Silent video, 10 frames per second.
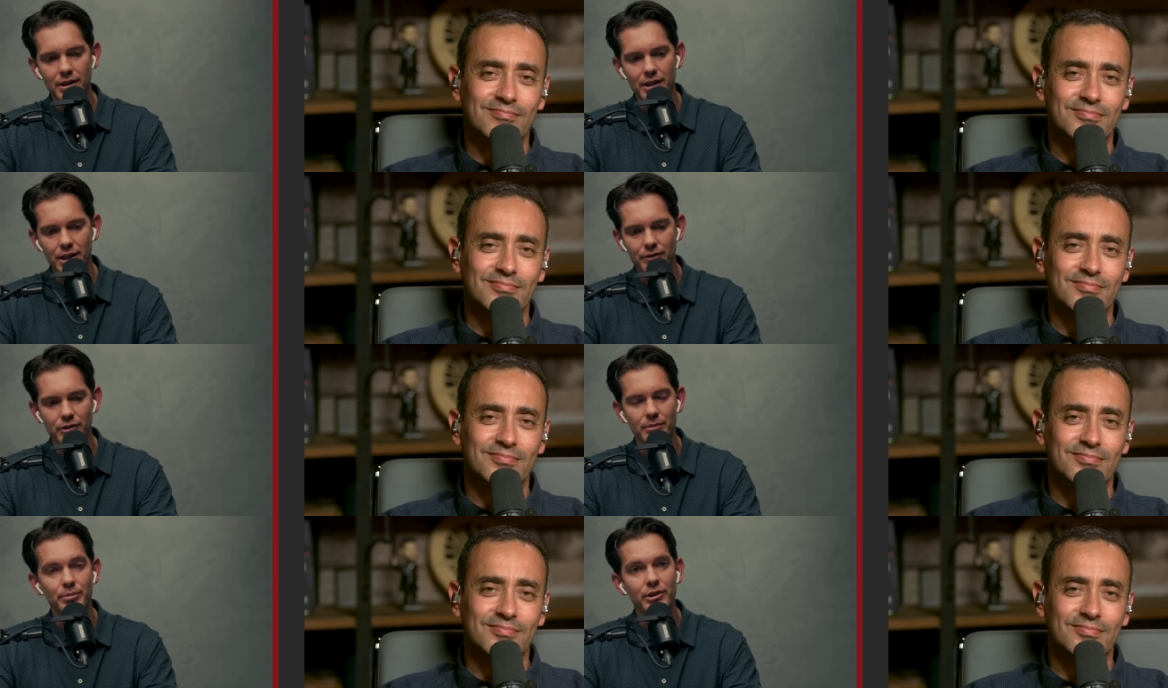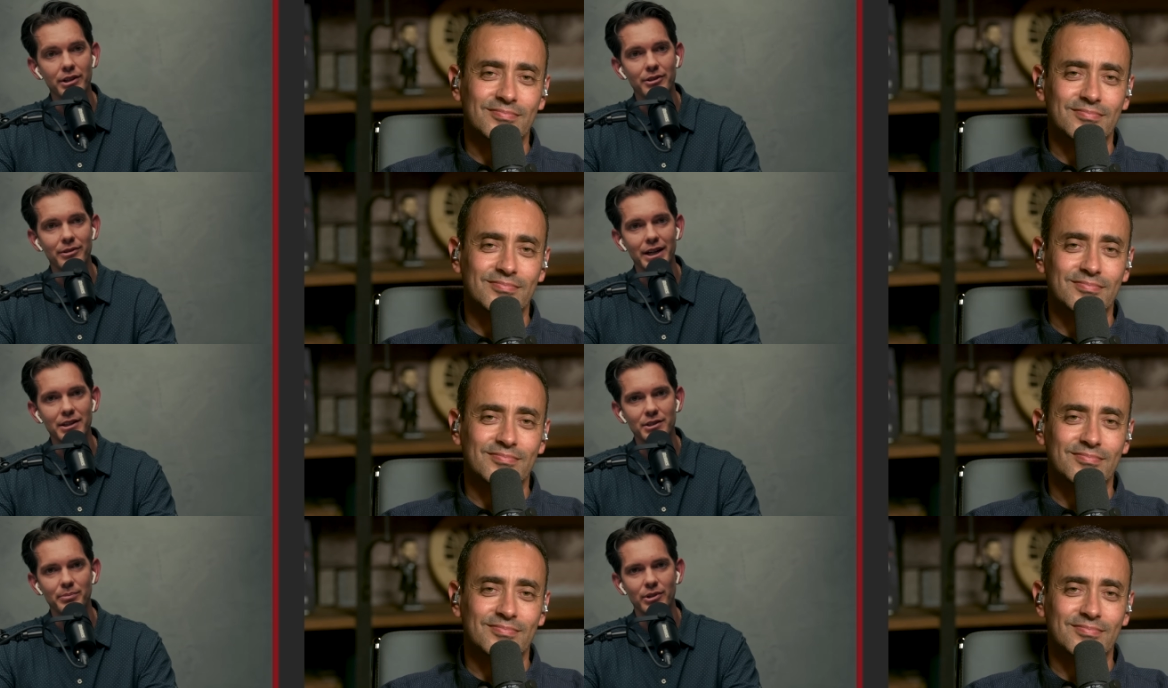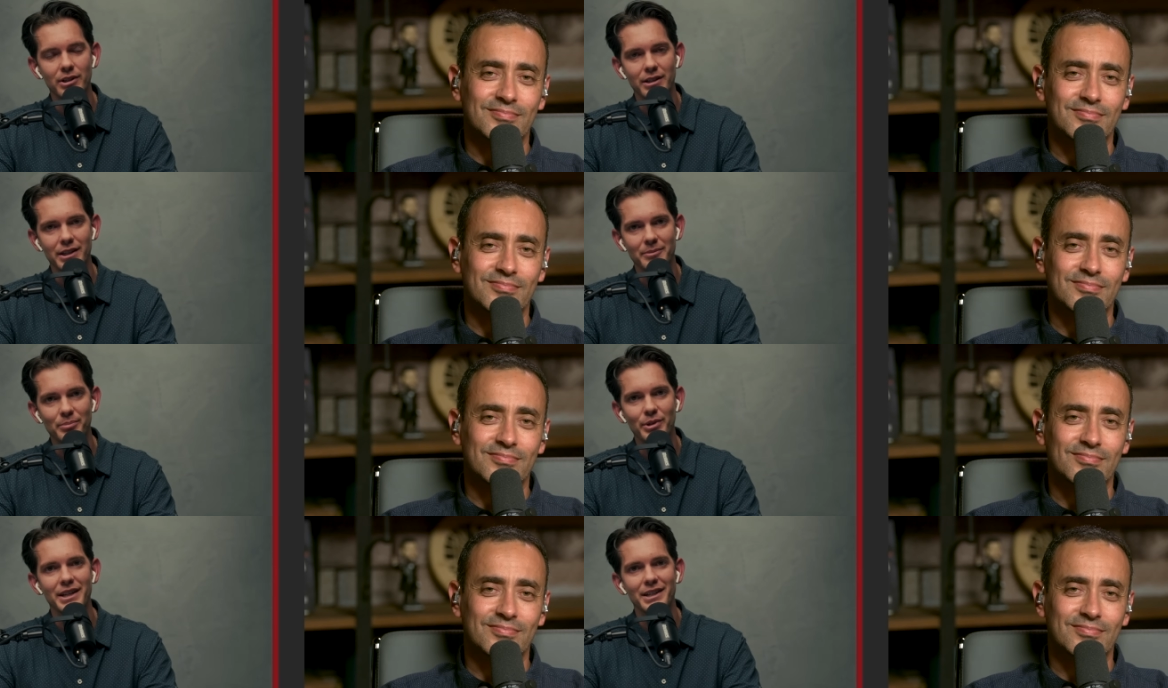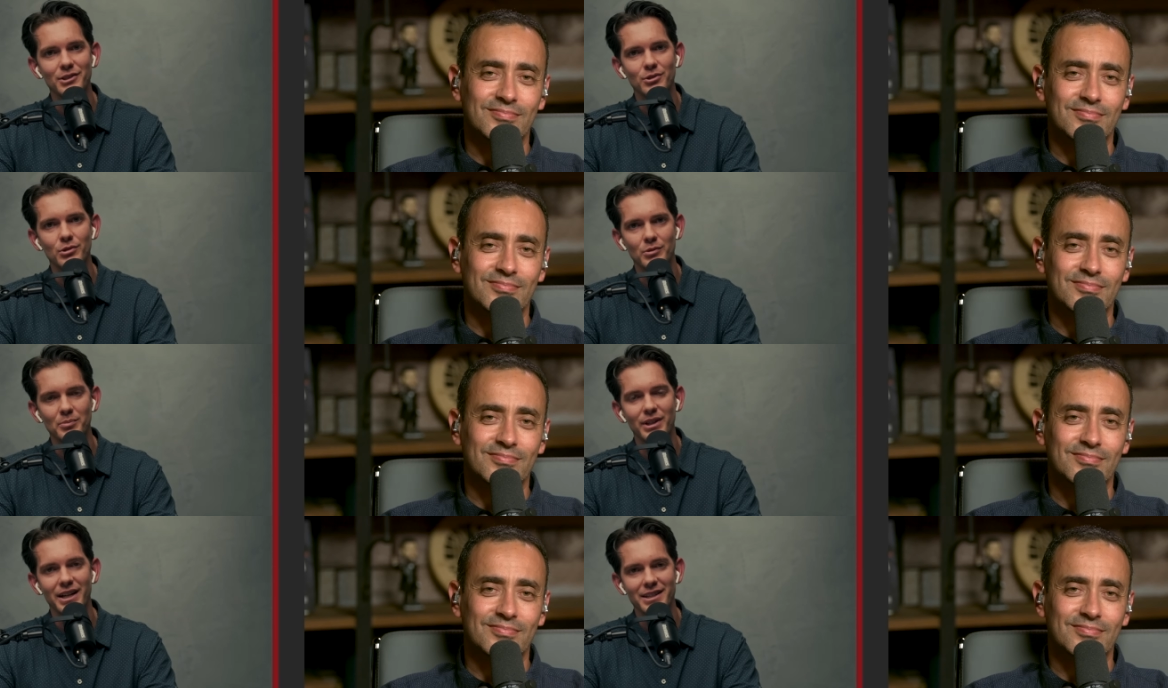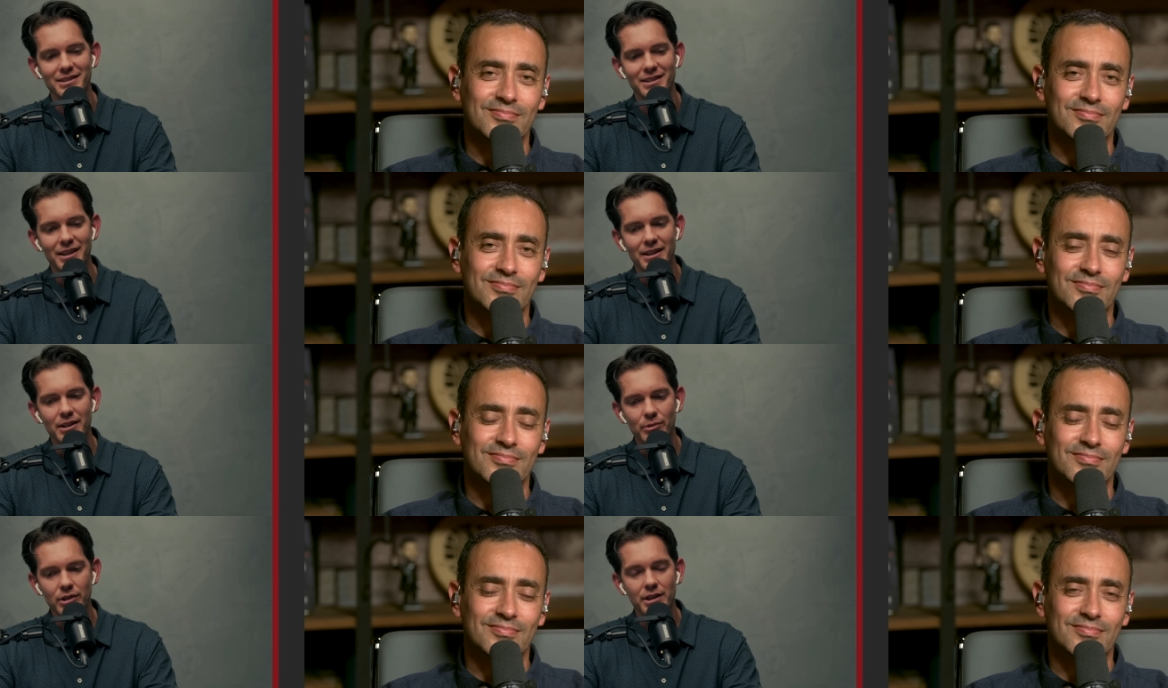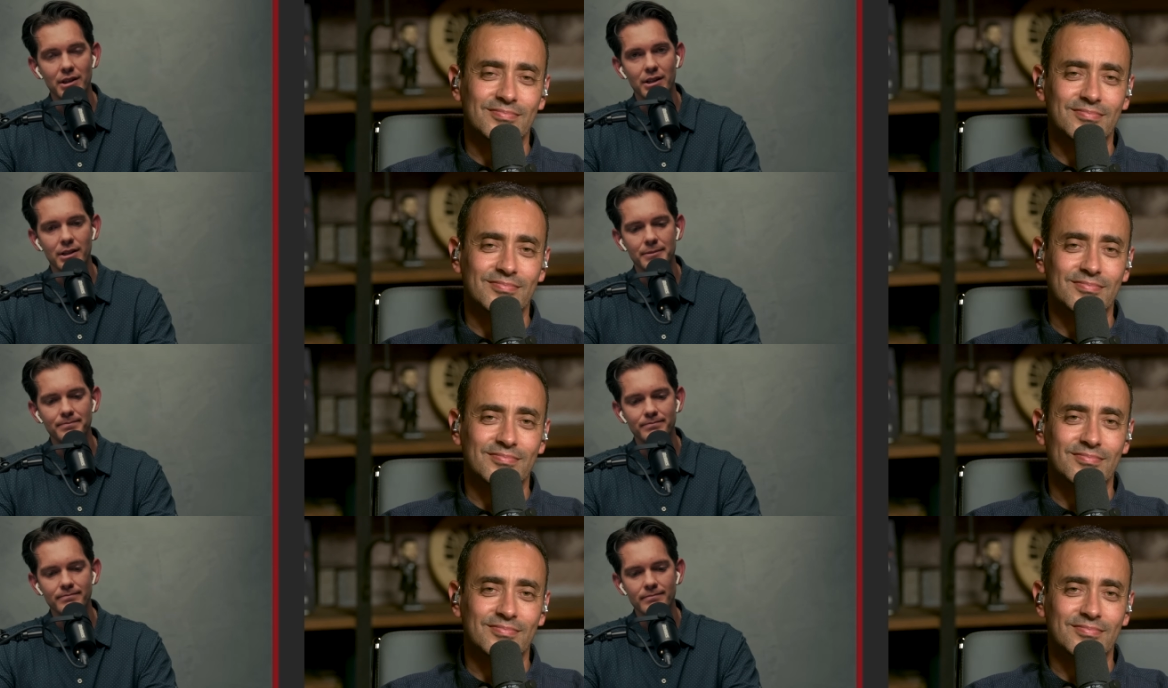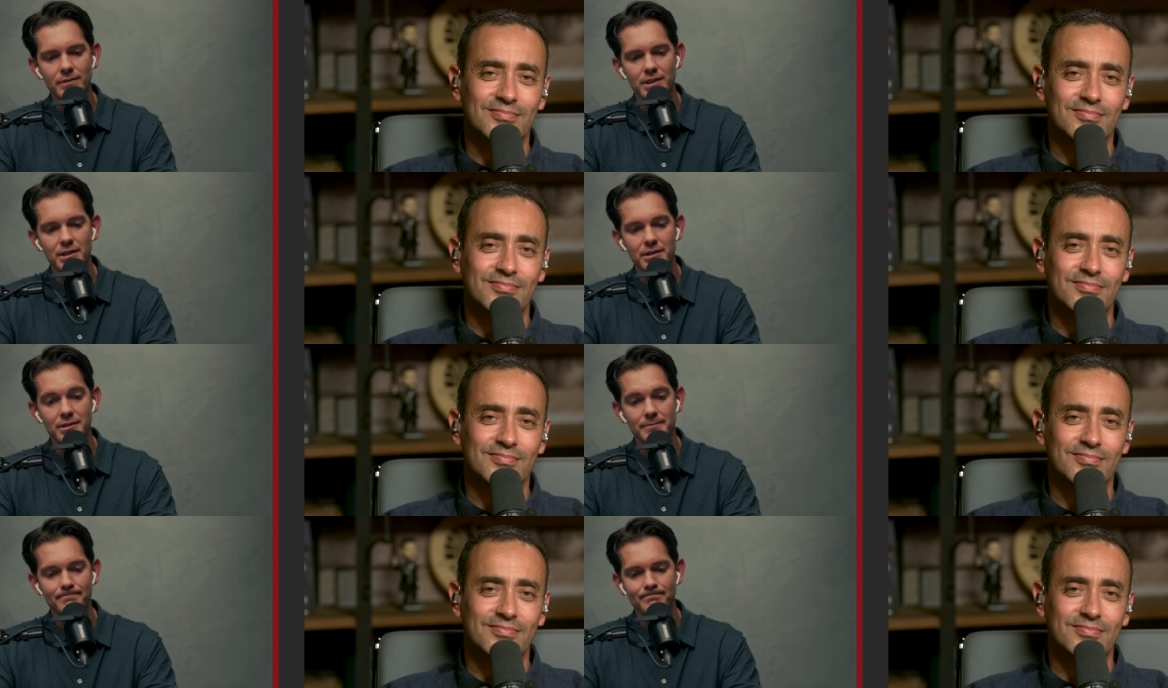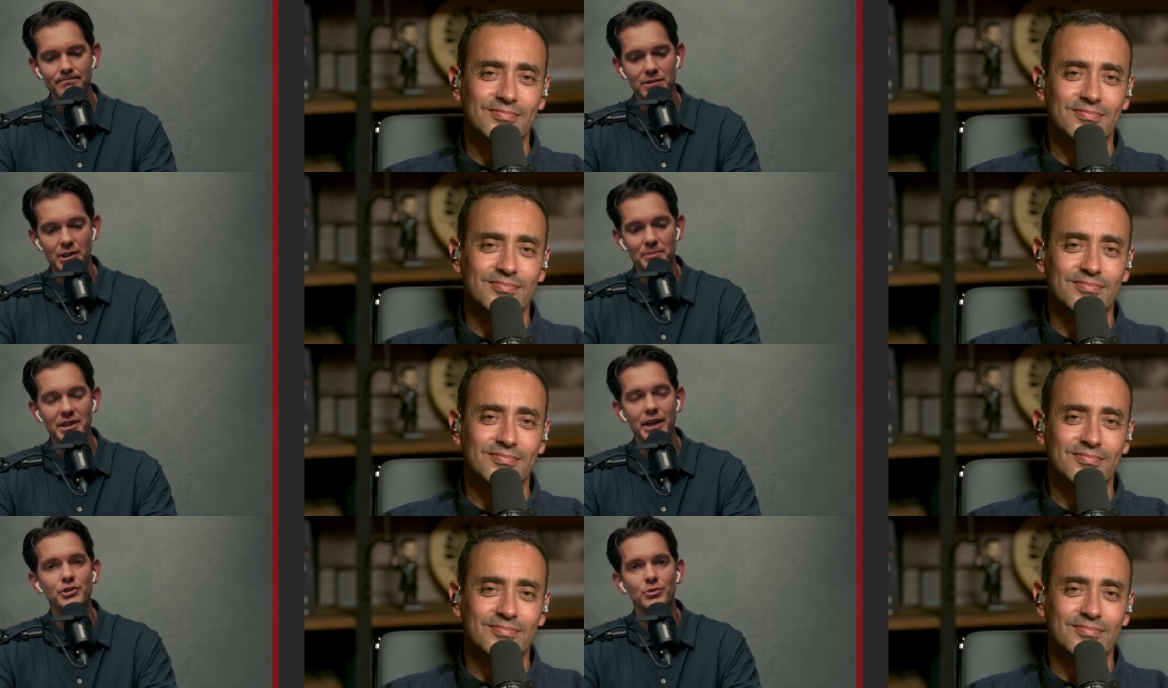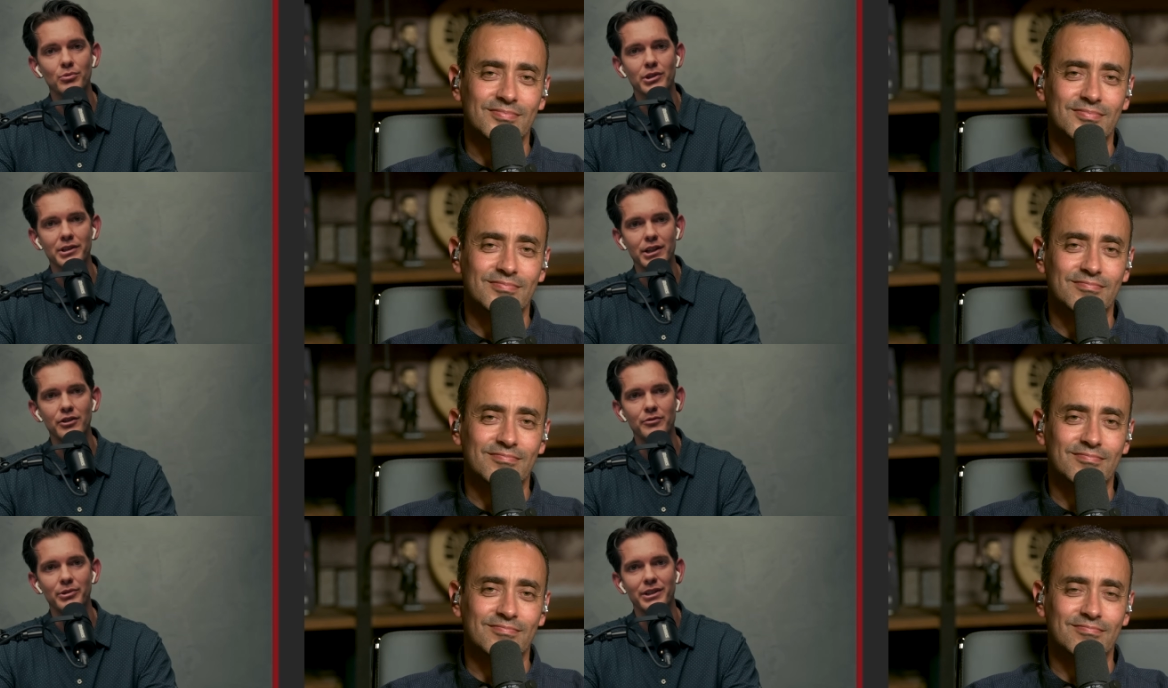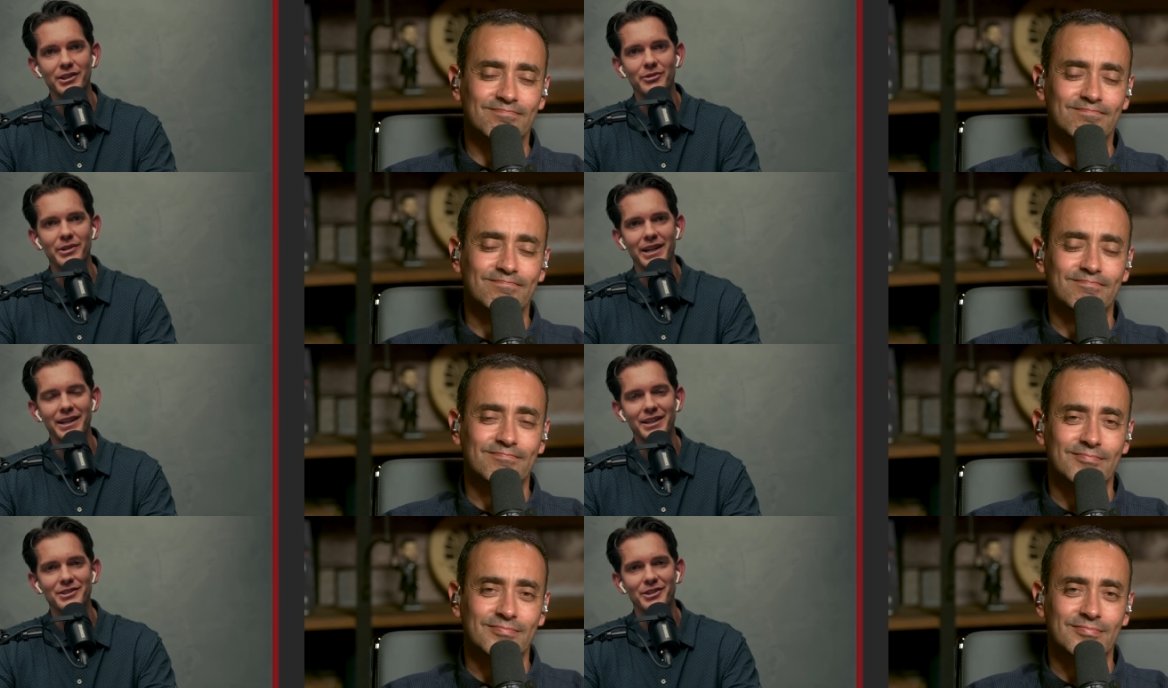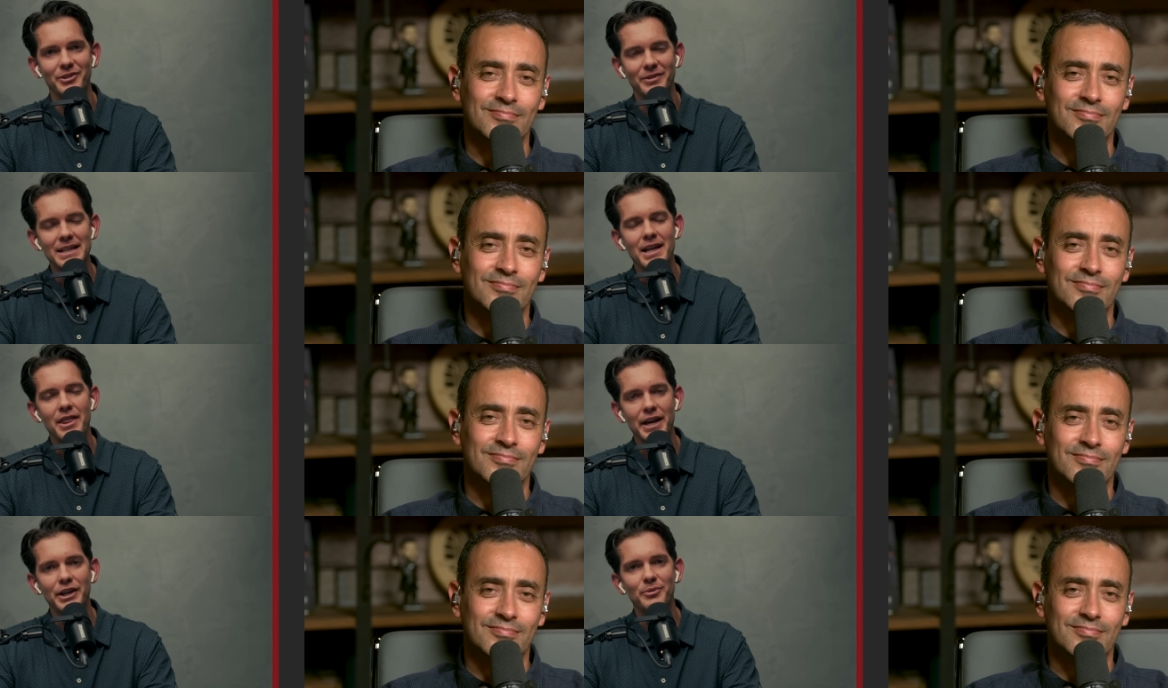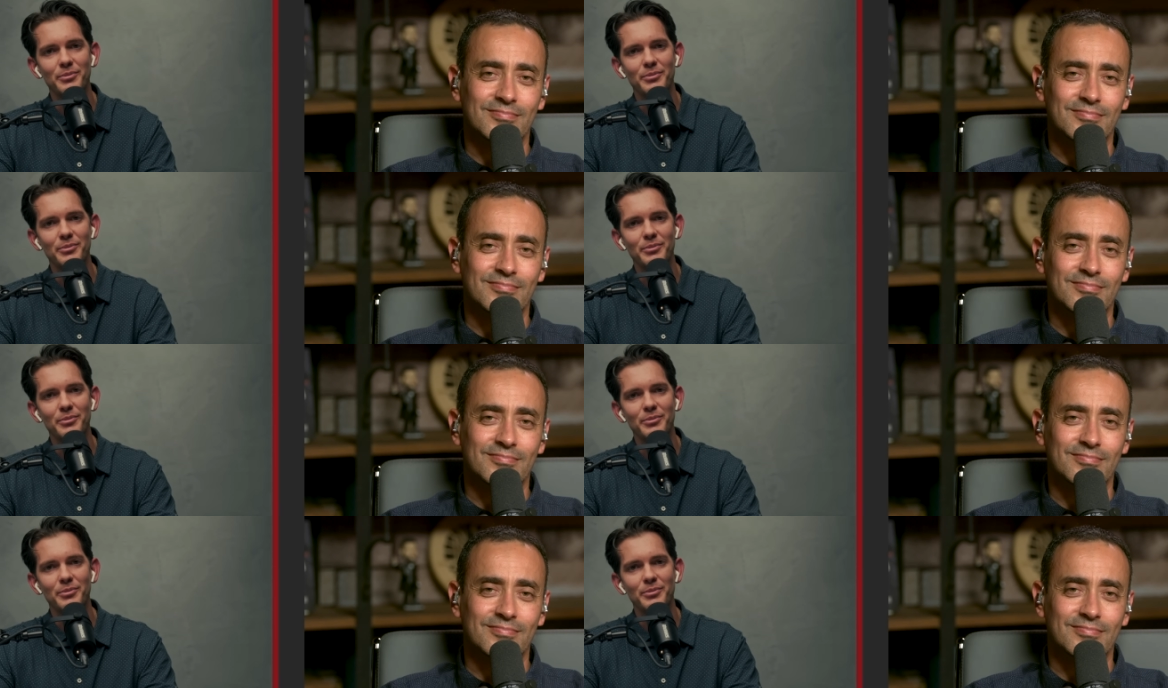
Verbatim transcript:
Speaker 1: Thank you for the burden to write this book. And I'm praying that the Lord would bless really the this substantial work that you've put into writing it. So thank